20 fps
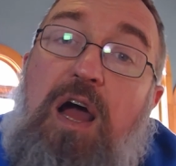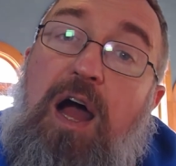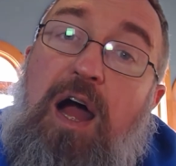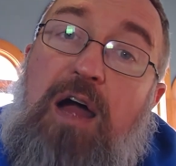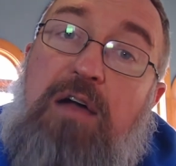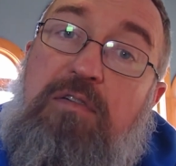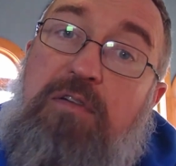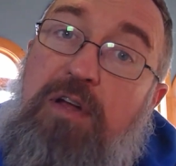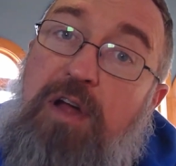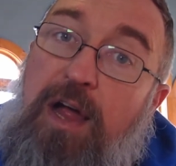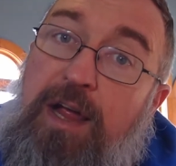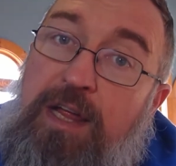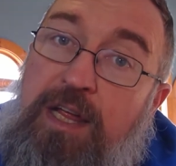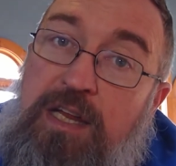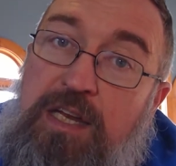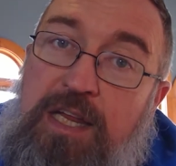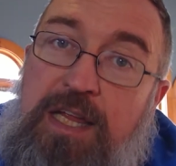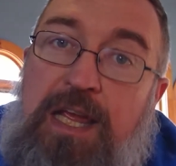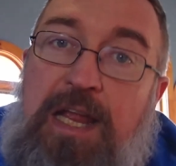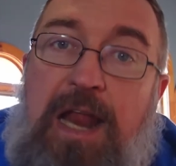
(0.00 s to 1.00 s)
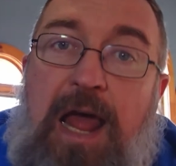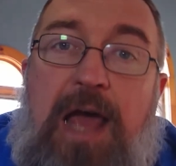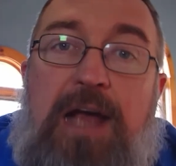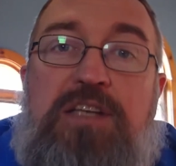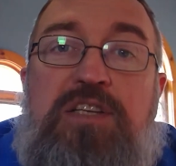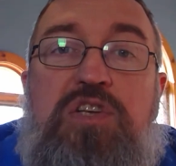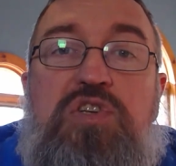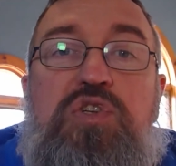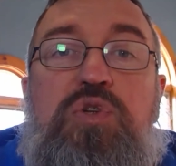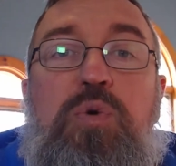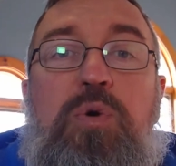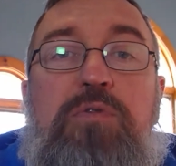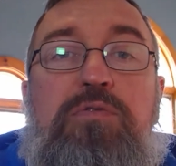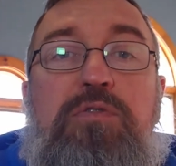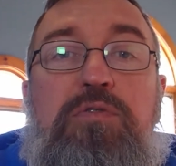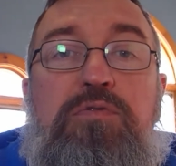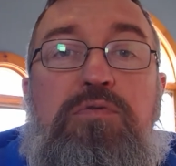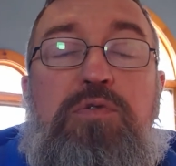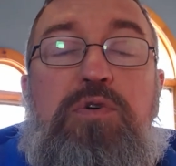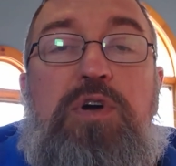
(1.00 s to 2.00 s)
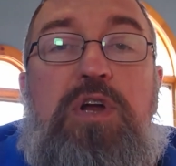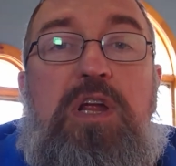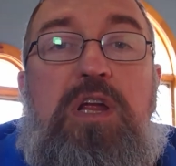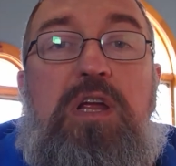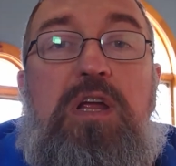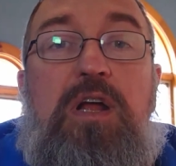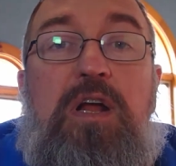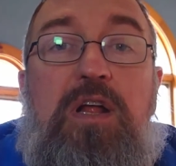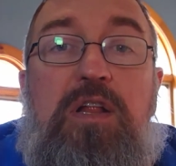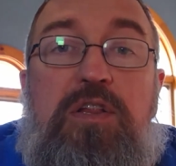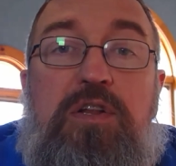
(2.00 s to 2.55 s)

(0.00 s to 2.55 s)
I, I can get access to it for free.